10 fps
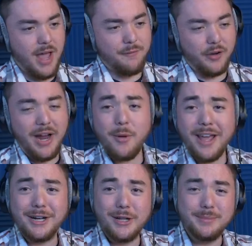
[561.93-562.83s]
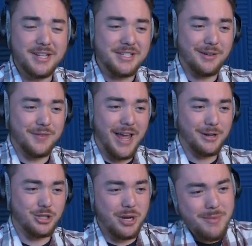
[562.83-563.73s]
I forgot what I called myself,
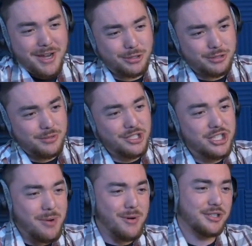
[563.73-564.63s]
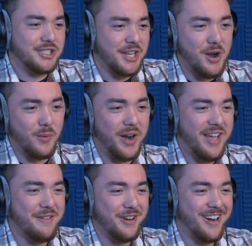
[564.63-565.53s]
like Jimmy Jimmerson or
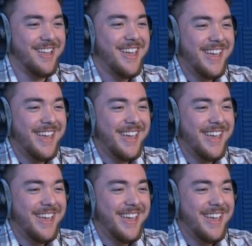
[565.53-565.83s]
whatever.